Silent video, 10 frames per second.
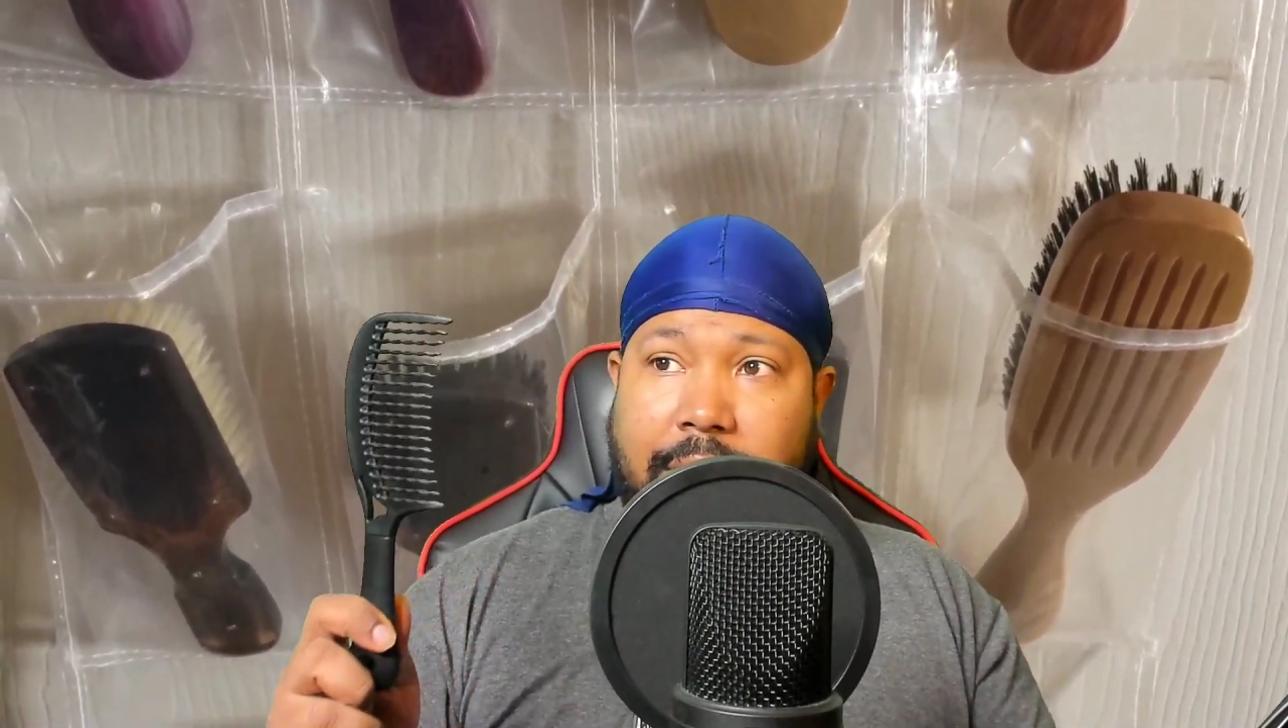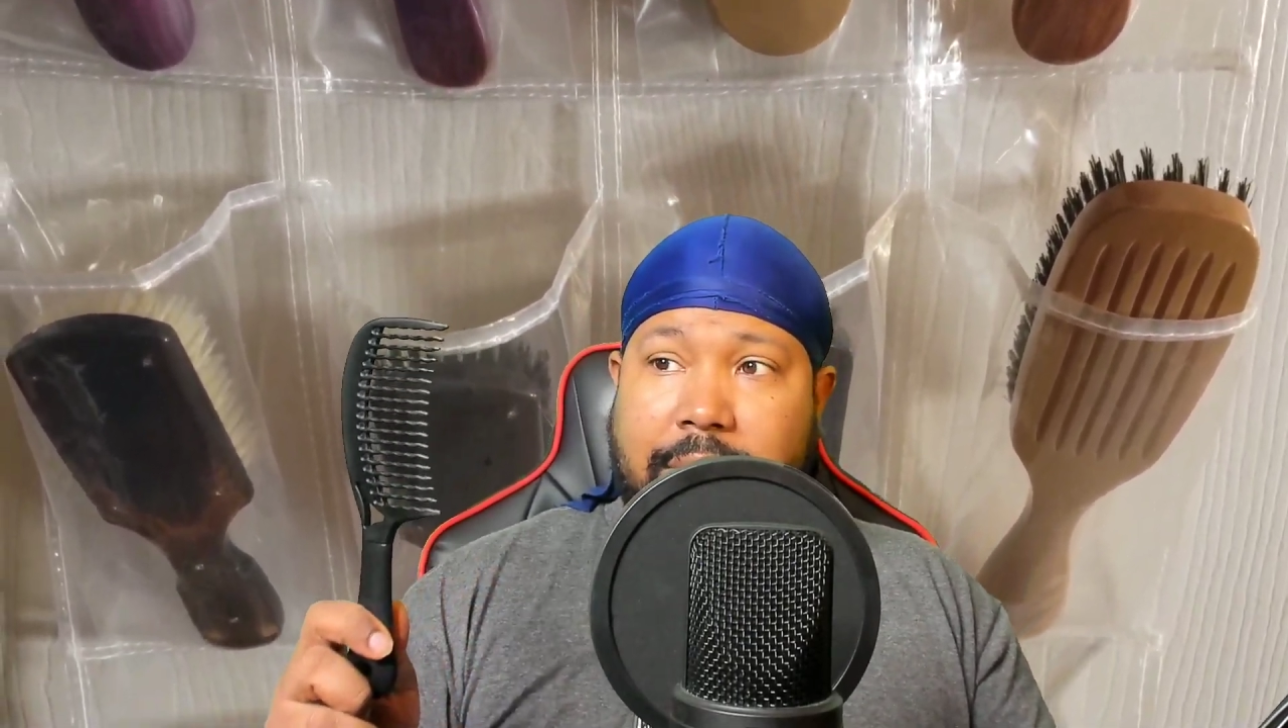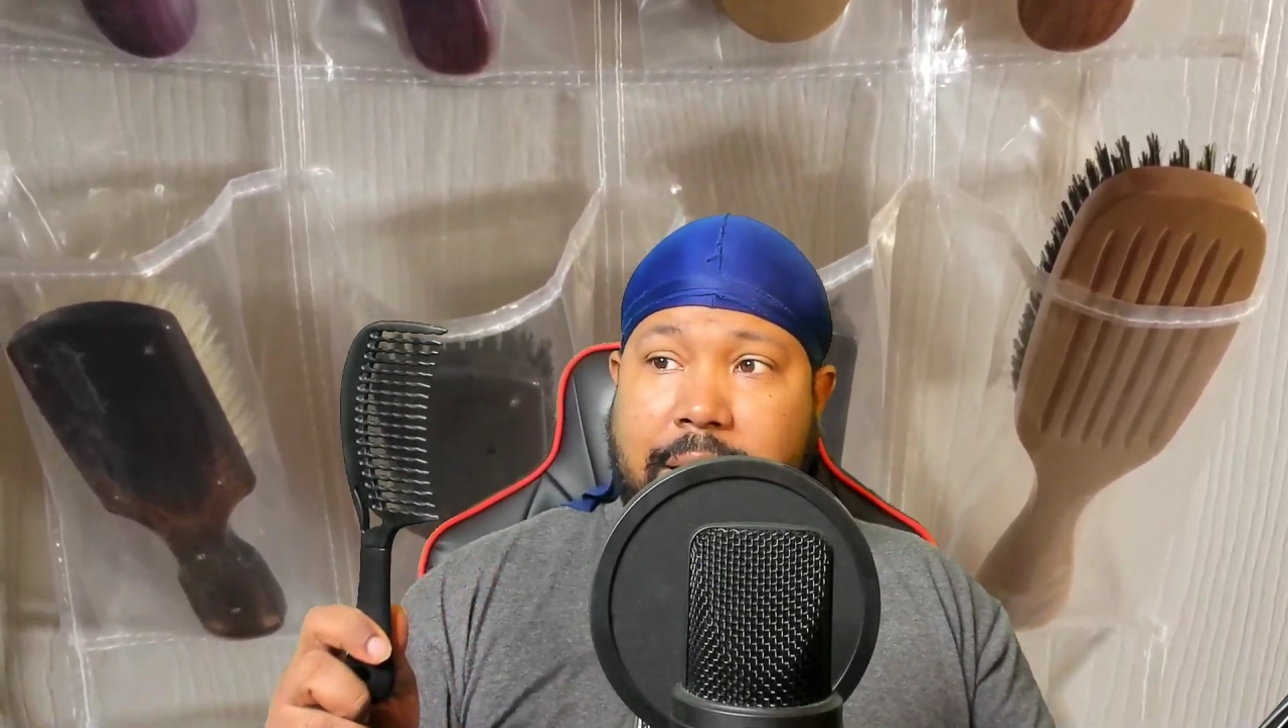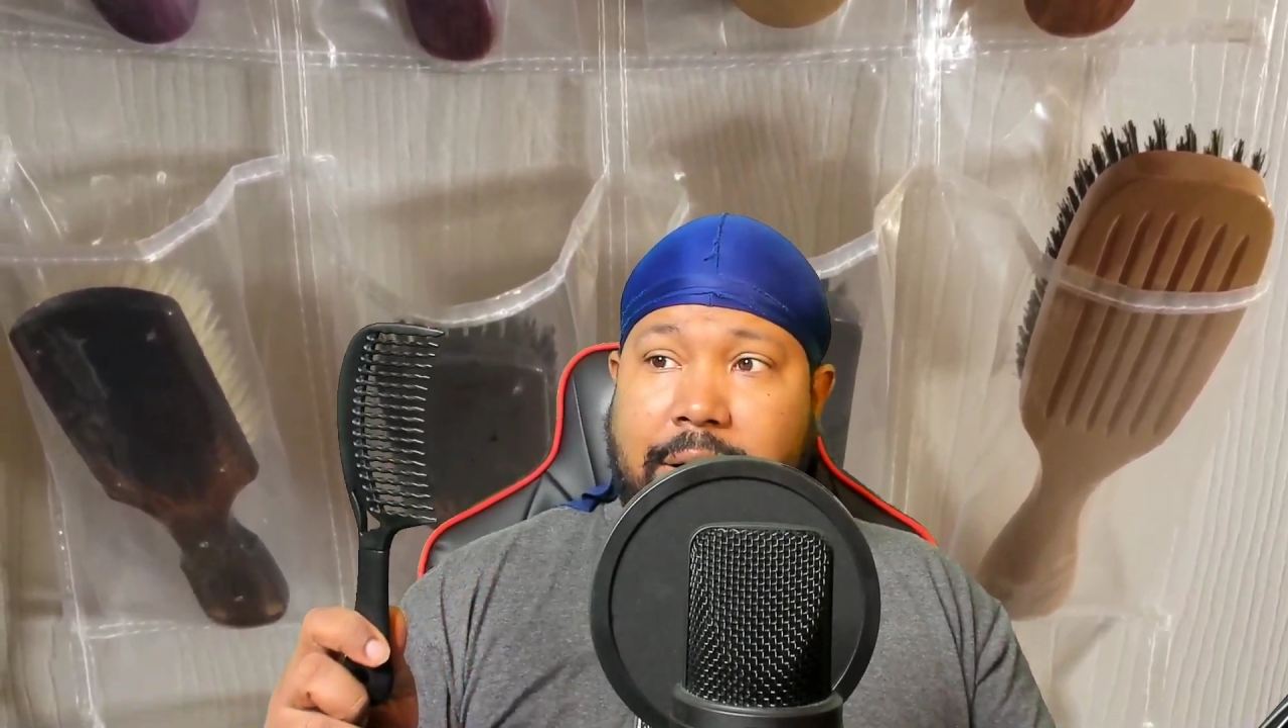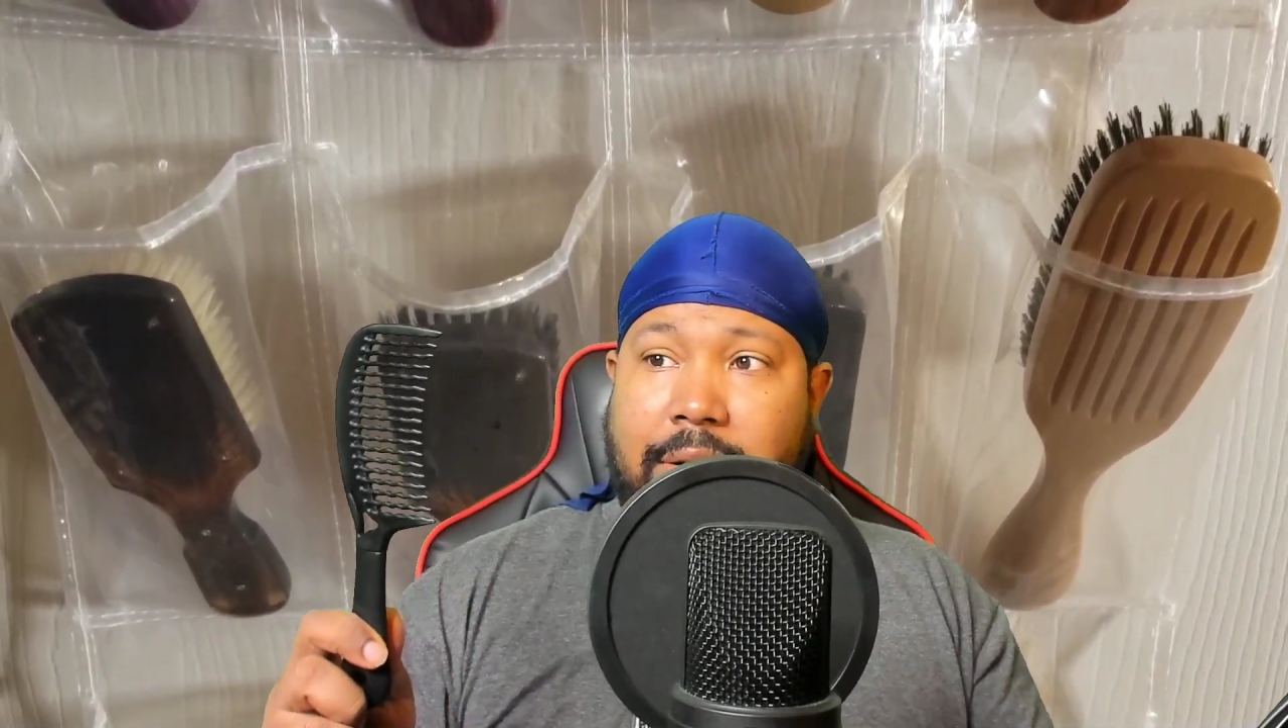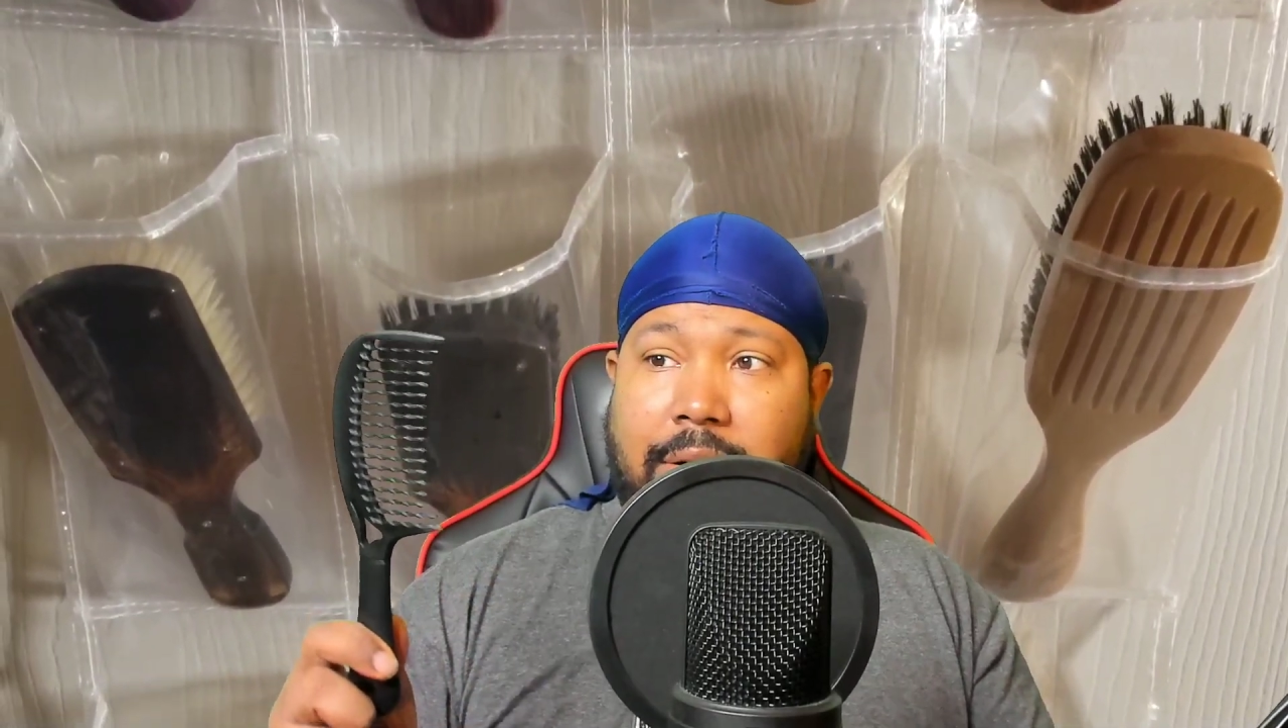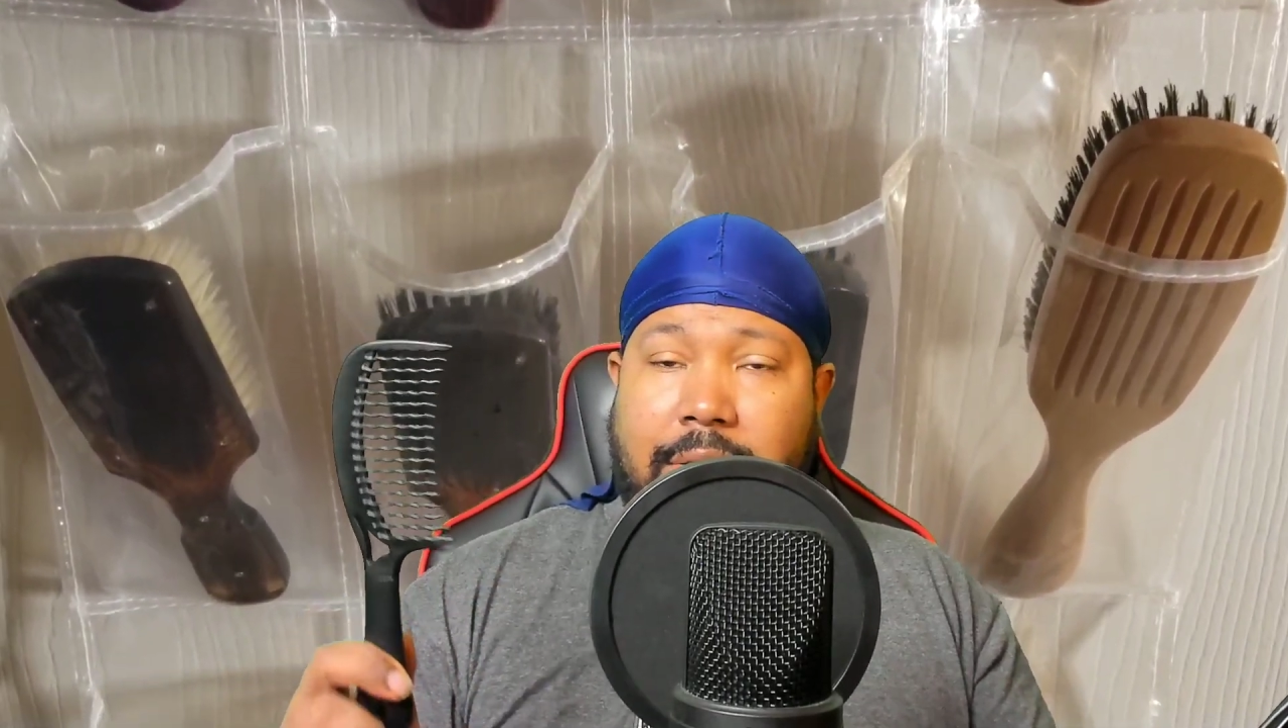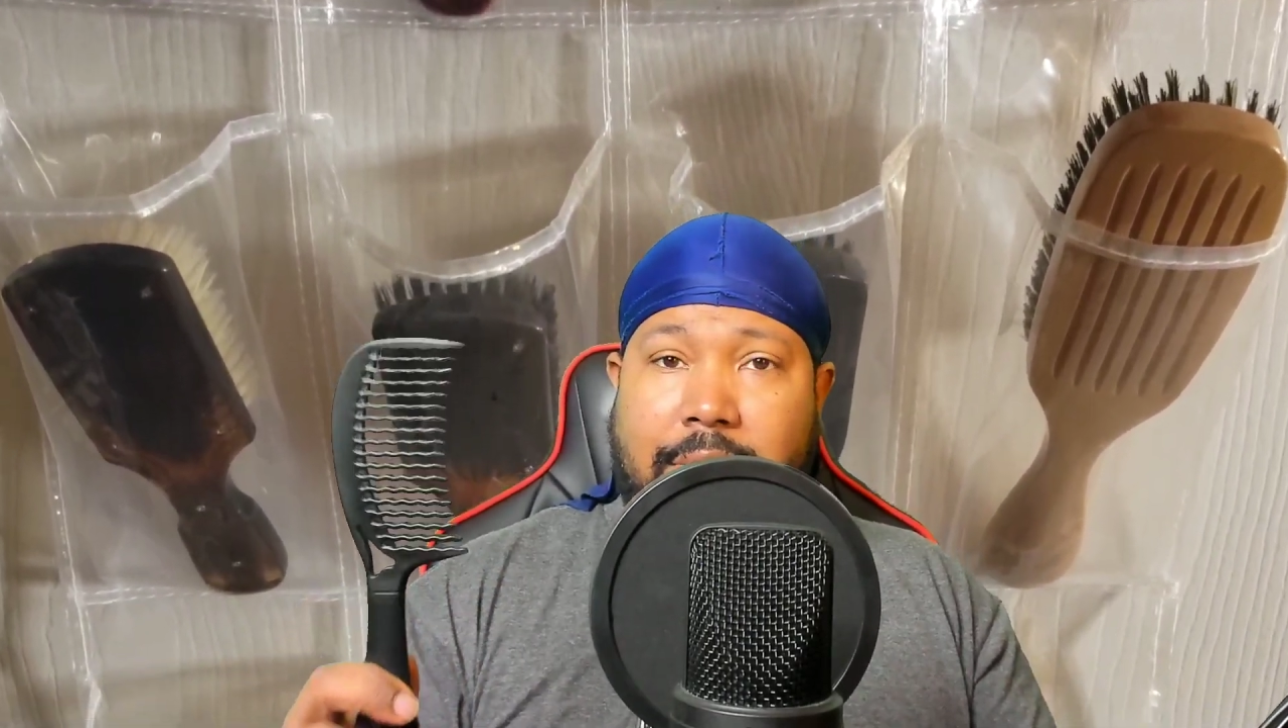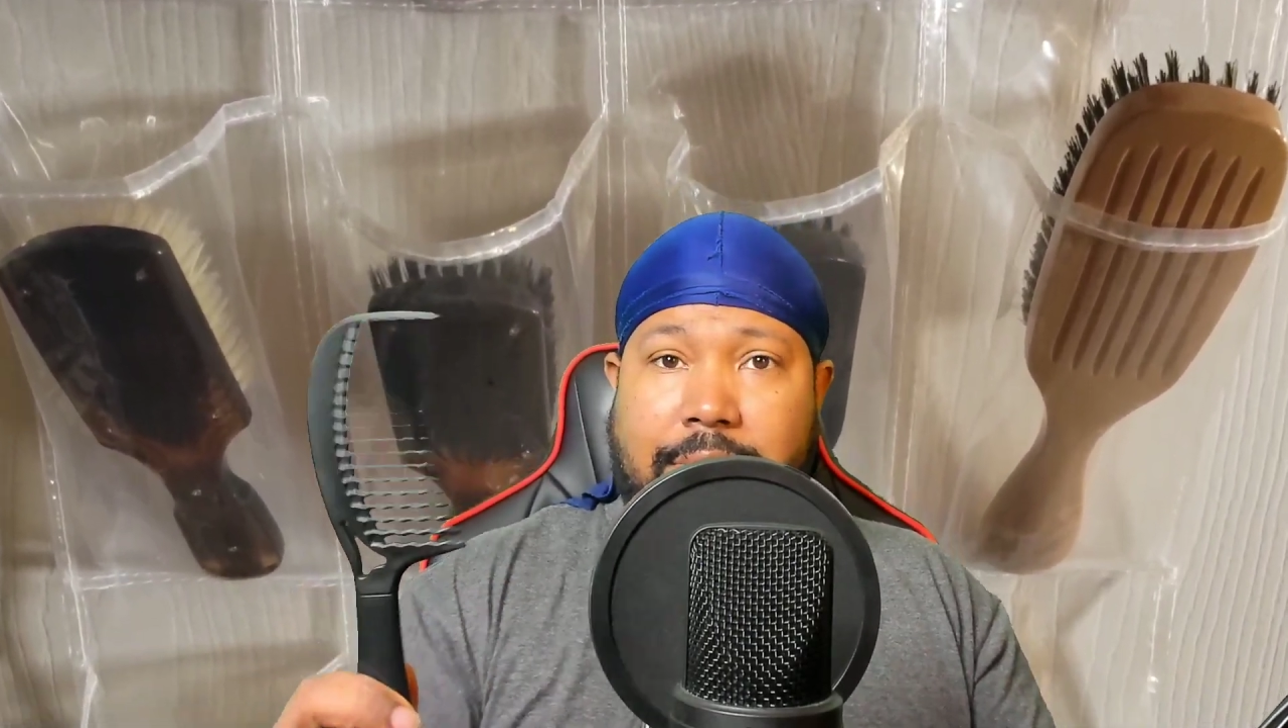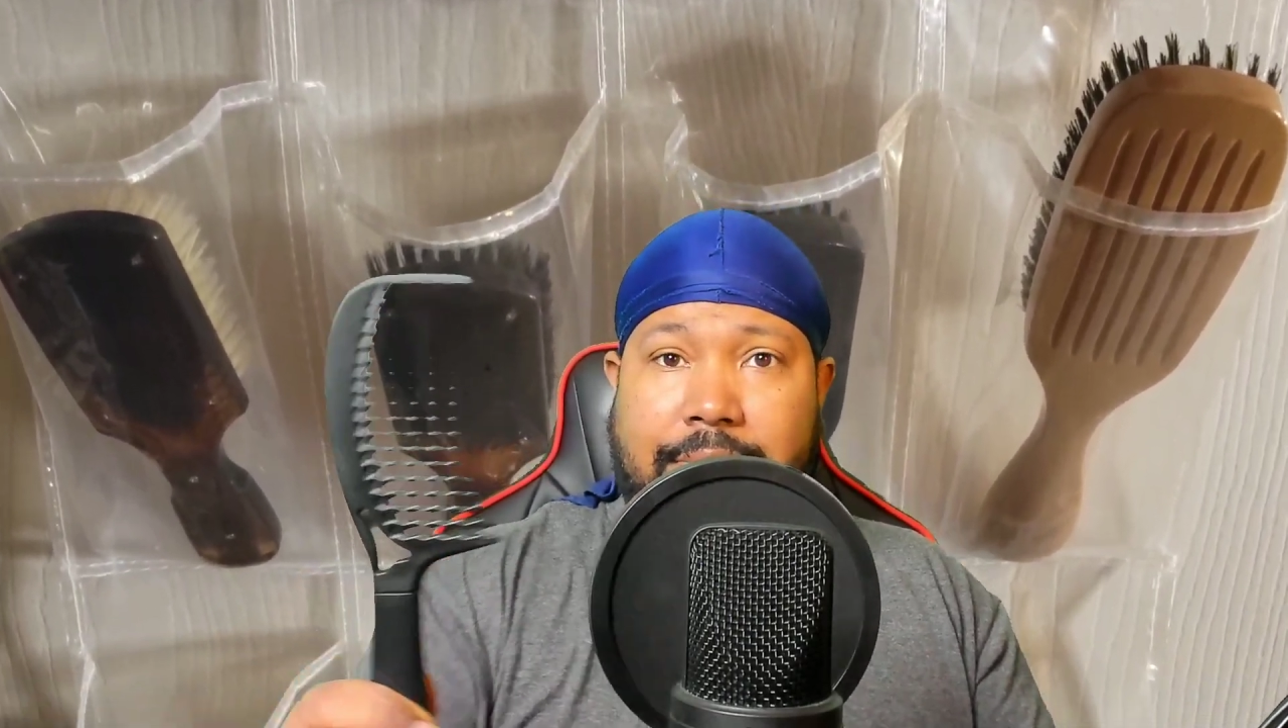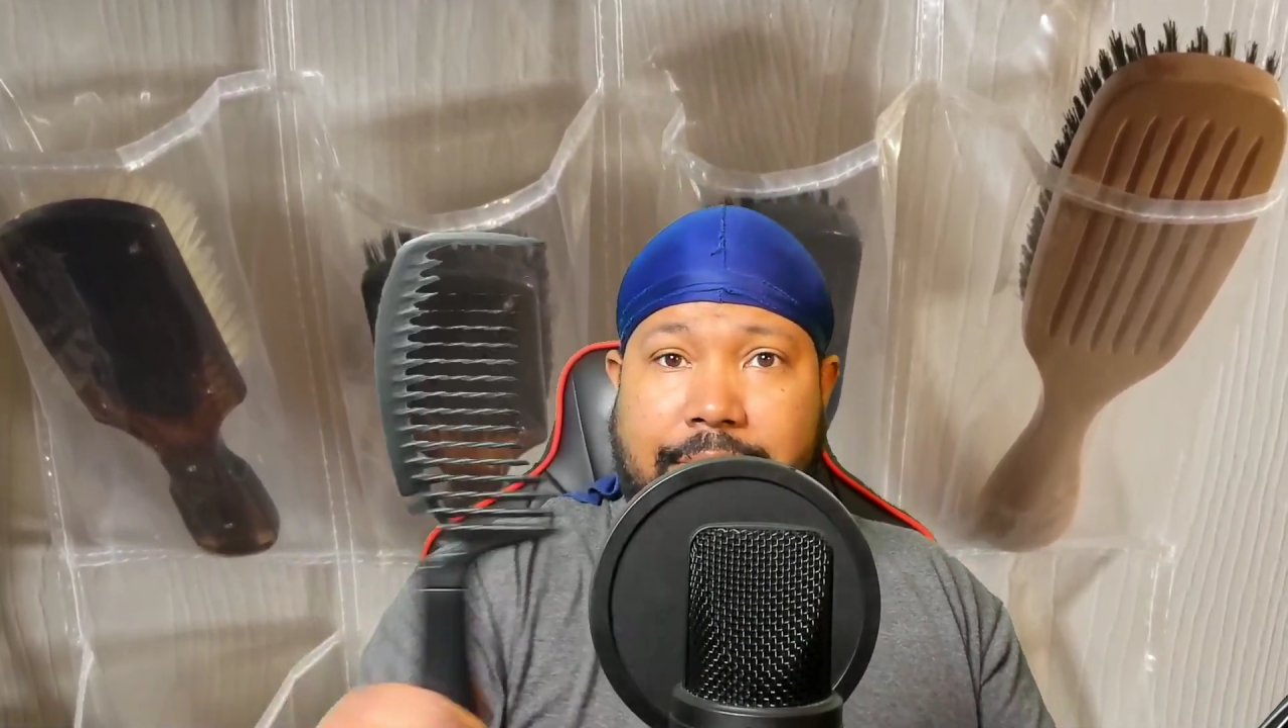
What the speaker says: detangler comb.